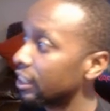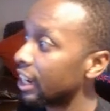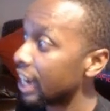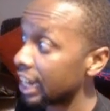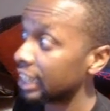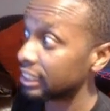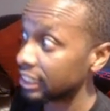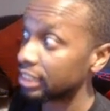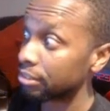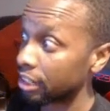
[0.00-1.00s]
High
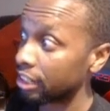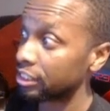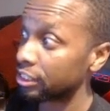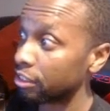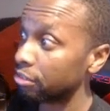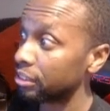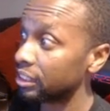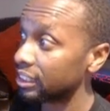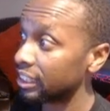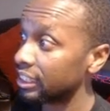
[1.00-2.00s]
stakes rounds start with the
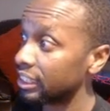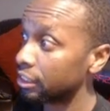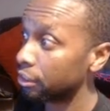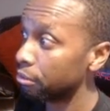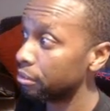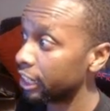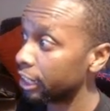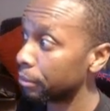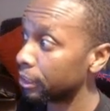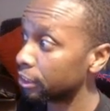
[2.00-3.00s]
stakes at 2
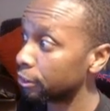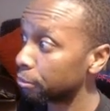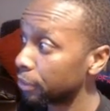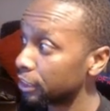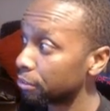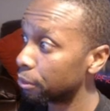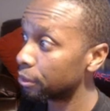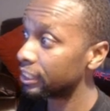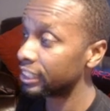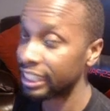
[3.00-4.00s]
damage, so it's much more
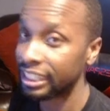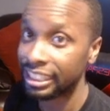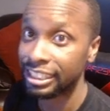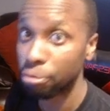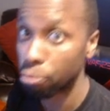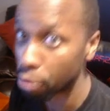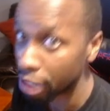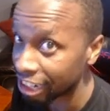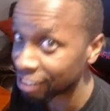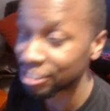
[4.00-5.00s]
deadly.
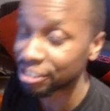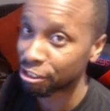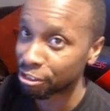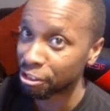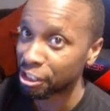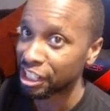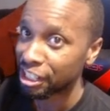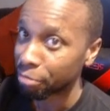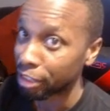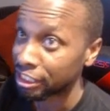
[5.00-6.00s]
Wow. So
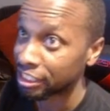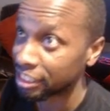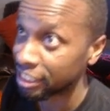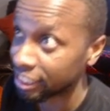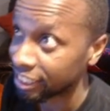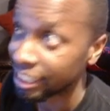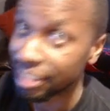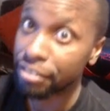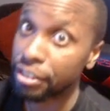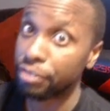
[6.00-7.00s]
basically,
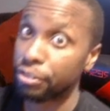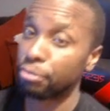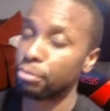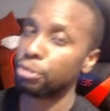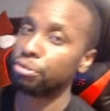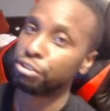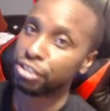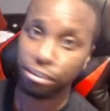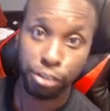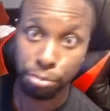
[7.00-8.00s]
if you're both
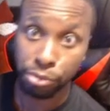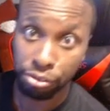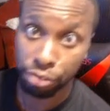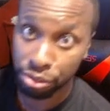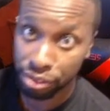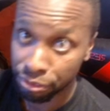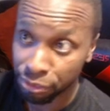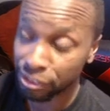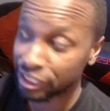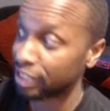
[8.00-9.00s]
retreating or your opponent retreat a few
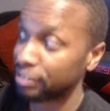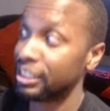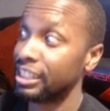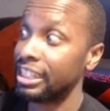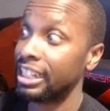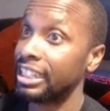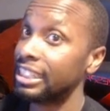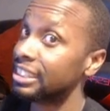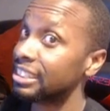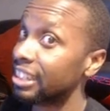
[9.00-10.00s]
times, then it gets
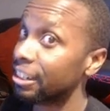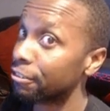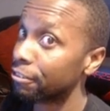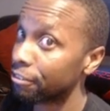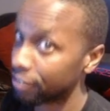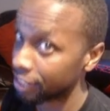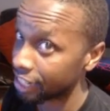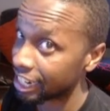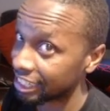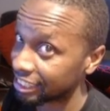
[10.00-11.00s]
to that
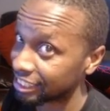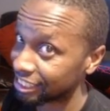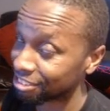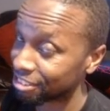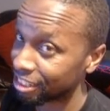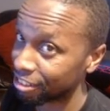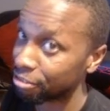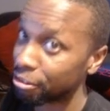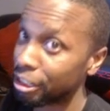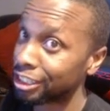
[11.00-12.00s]
high stakes round
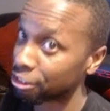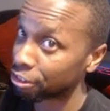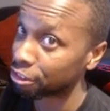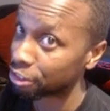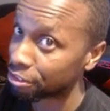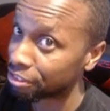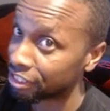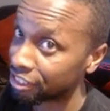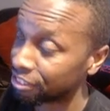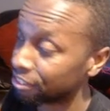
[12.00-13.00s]
where it starts off at
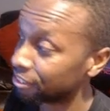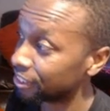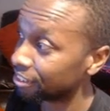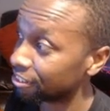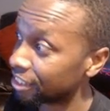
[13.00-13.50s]
2, right?